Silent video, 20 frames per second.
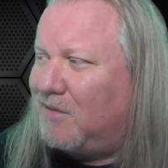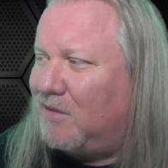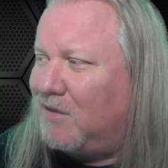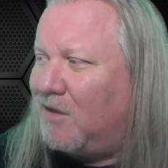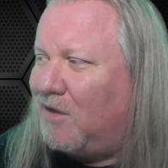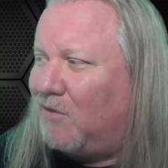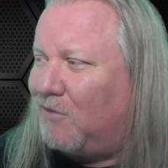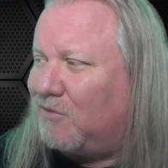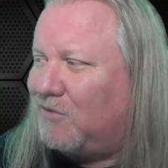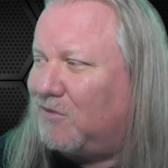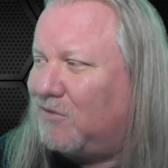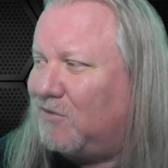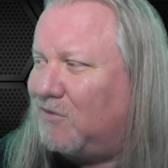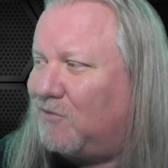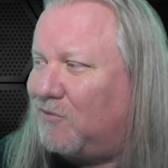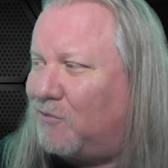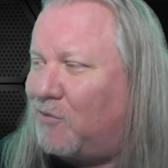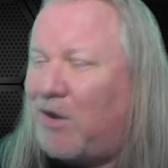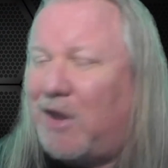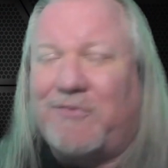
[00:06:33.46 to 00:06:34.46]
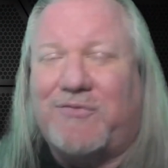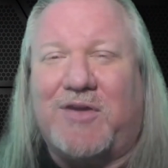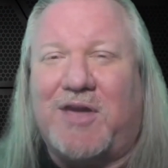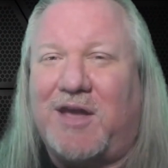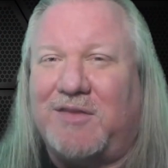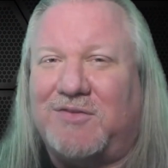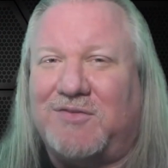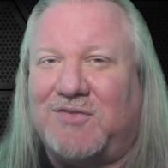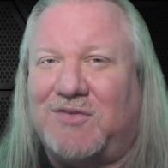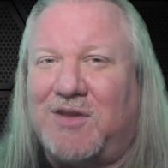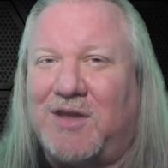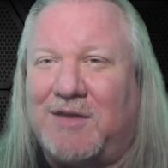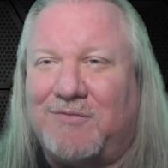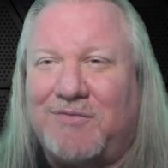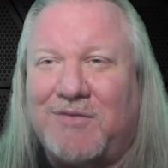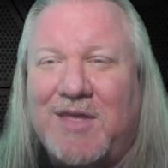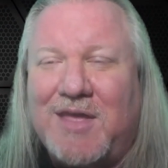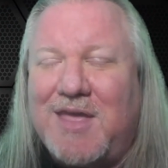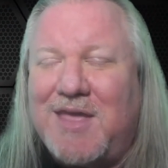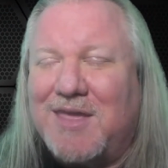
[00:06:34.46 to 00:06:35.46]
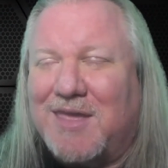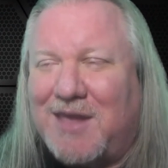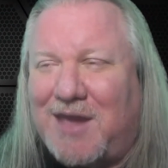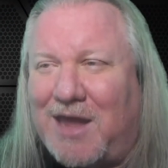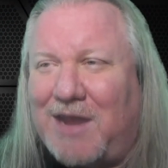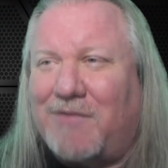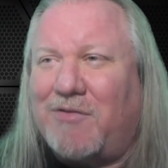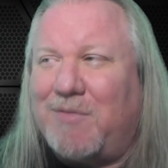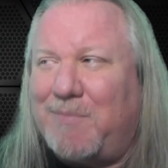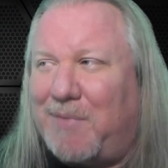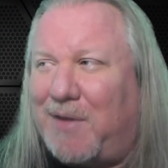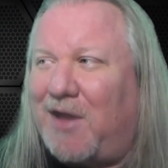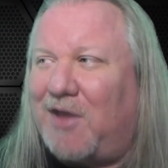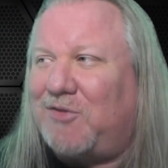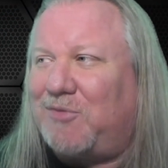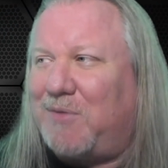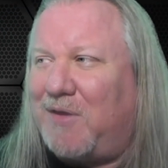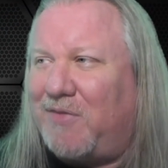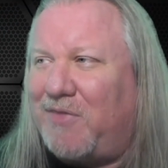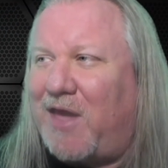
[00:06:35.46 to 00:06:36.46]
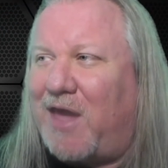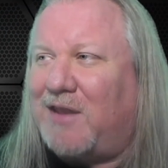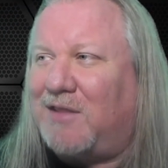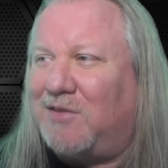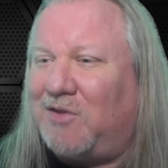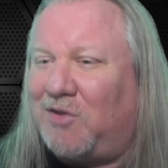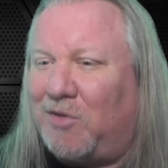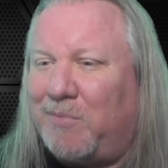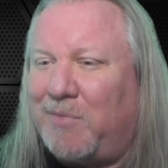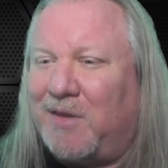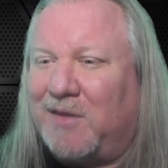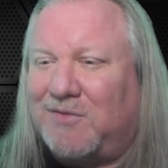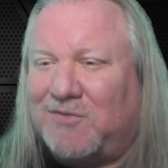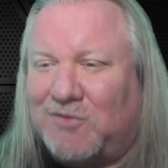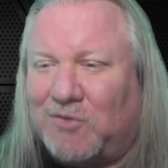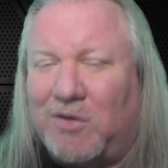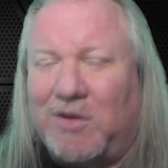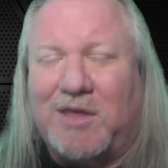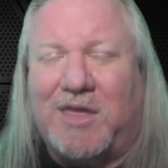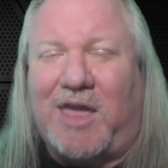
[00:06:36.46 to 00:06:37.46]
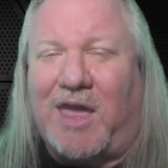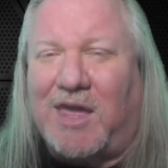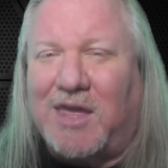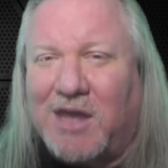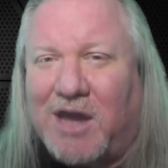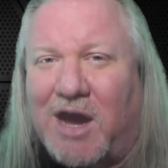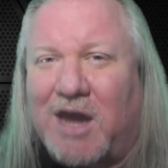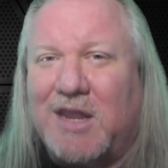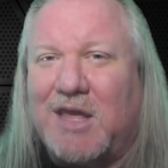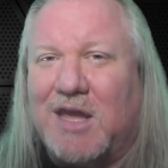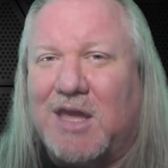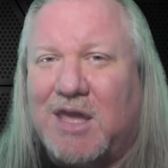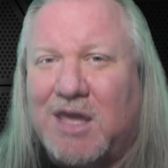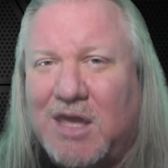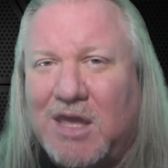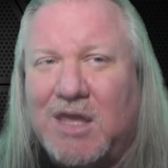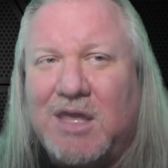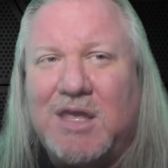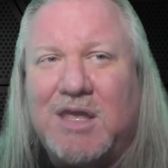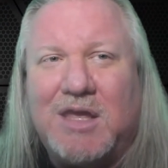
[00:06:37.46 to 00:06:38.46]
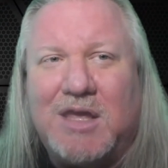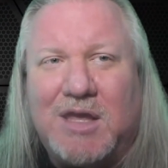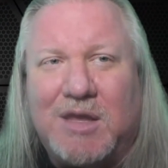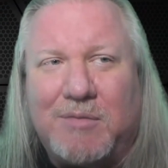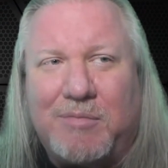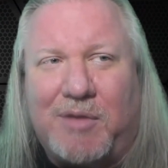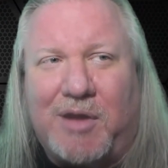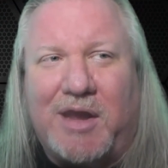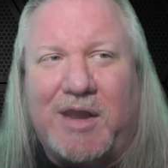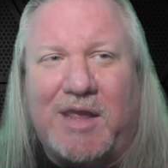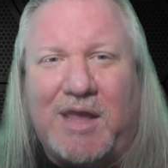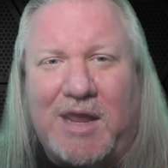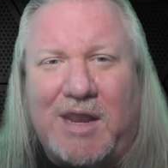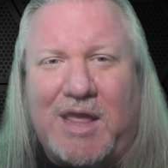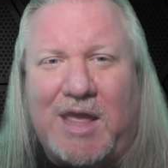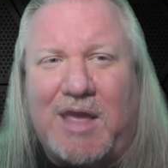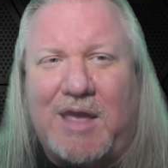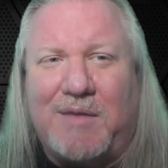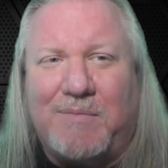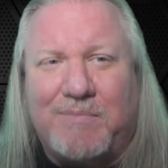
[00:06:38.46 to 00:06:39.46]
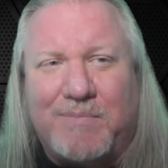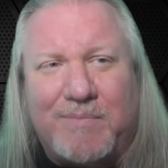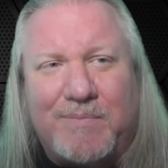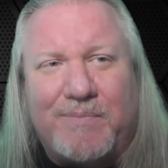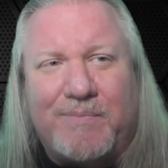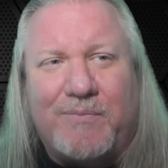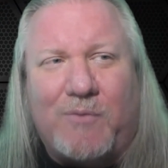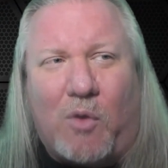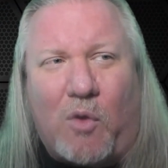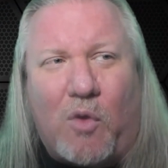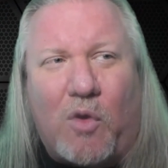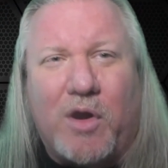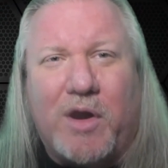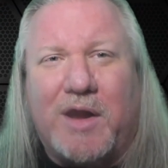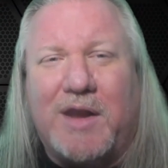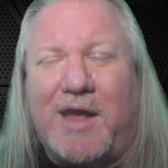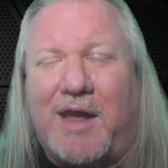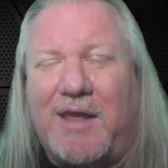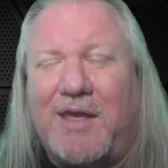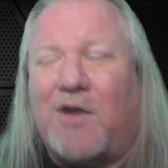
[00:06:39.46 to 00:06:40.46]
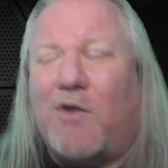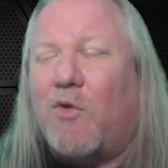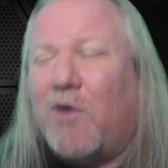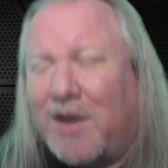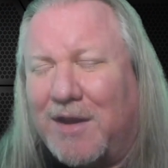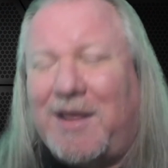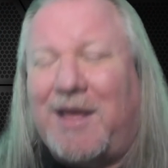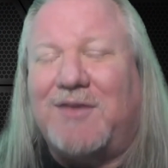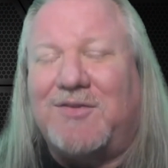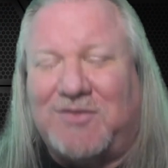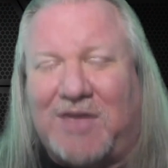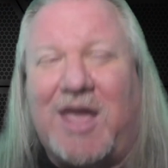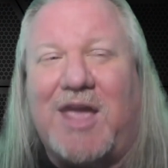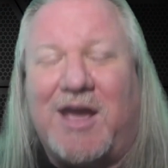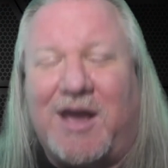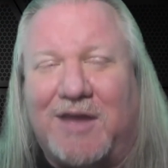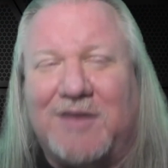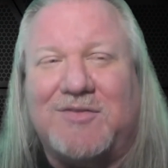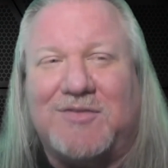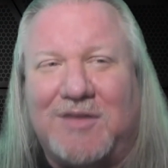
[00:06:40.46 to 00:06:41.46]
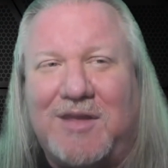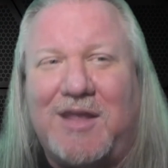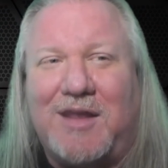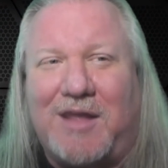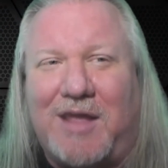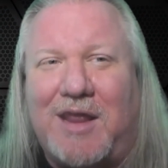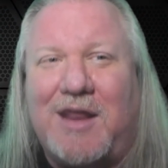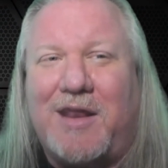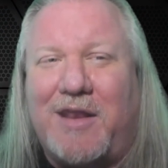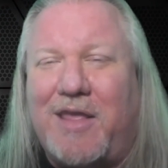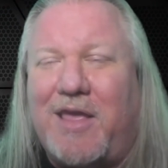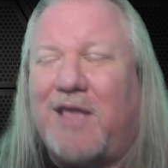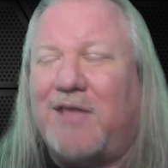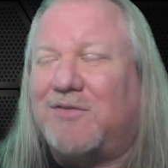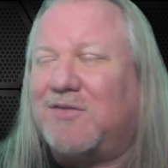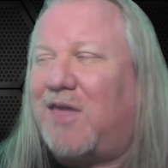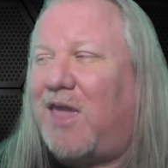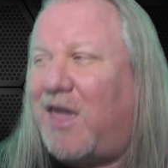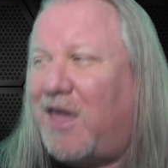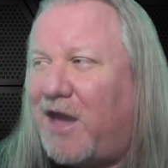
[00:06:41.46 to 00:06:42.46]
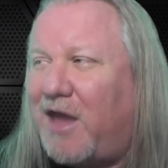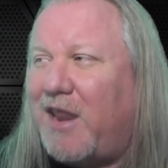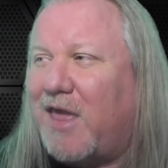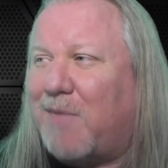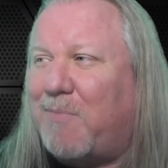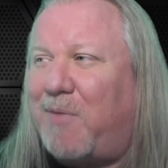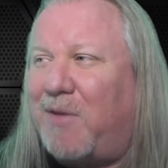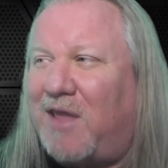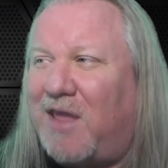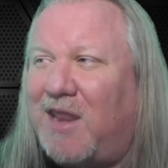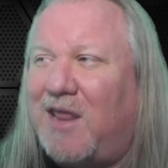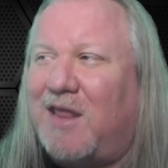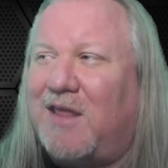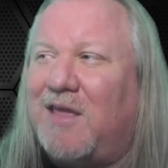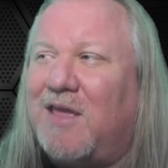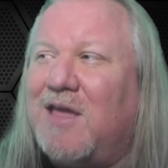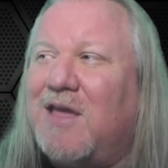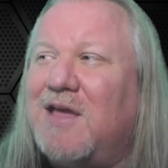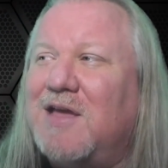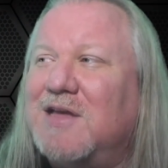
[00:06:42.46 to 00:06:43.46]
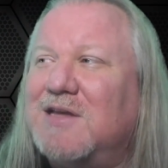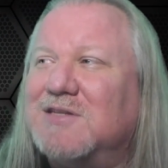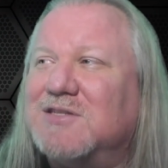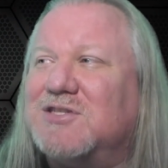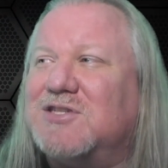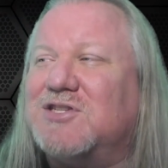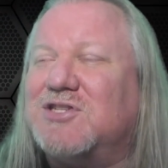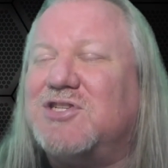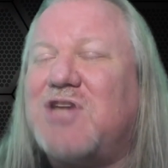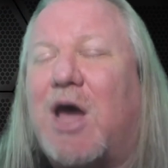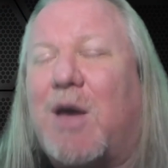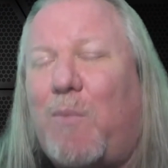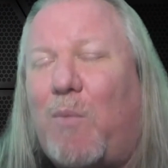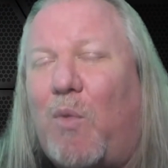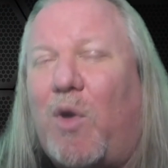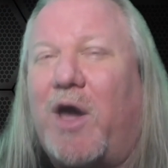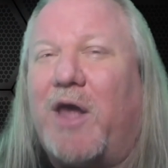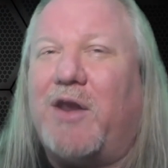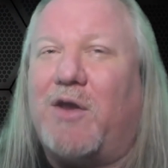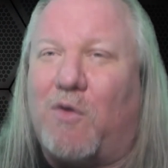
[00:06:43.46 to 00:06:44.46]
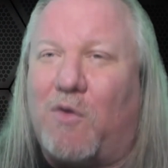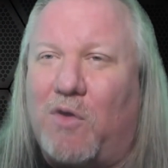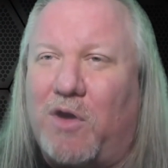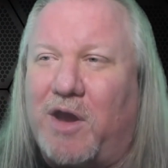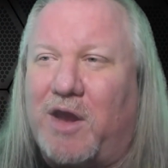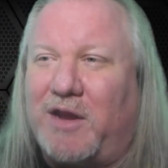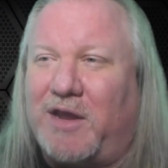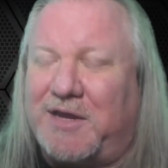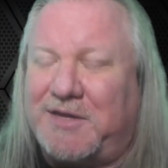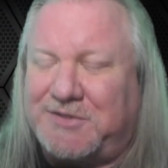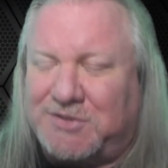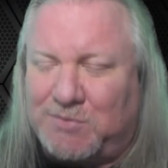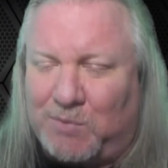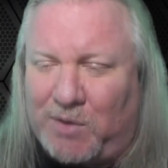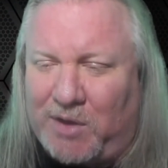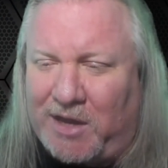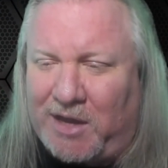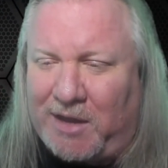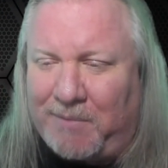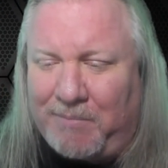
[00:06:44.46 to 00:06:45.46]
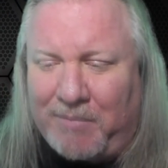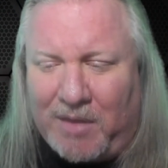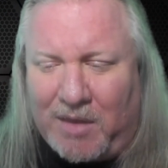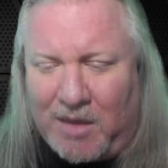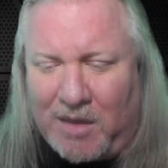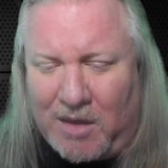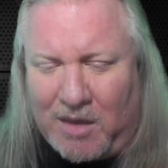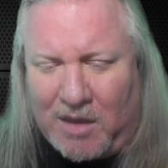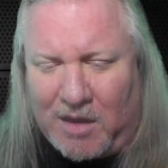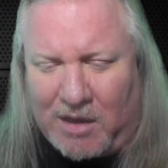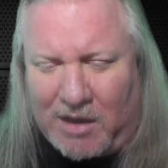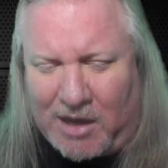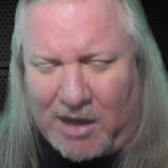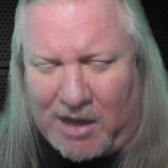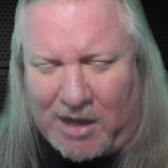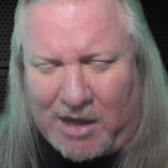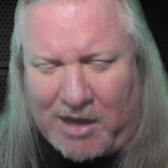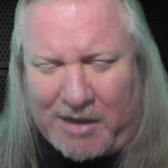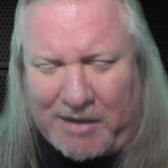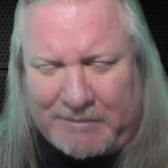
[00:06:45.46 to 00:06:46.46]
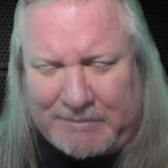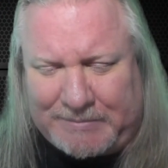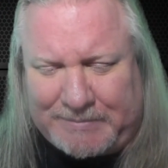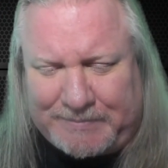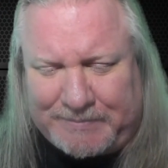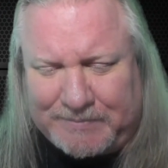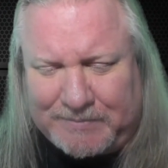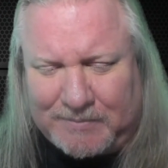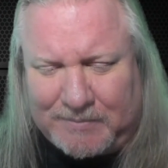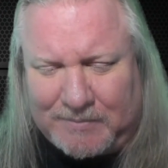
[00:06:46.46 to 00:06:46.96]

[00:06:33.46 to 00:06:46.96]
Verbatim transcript: you know, rough cut stuff. Kind of reminds me of that a little bit. Sort of chaotic, but in a organized, organized chaos. In, in a, it's chaotic, but in a somewhat organized way. Um,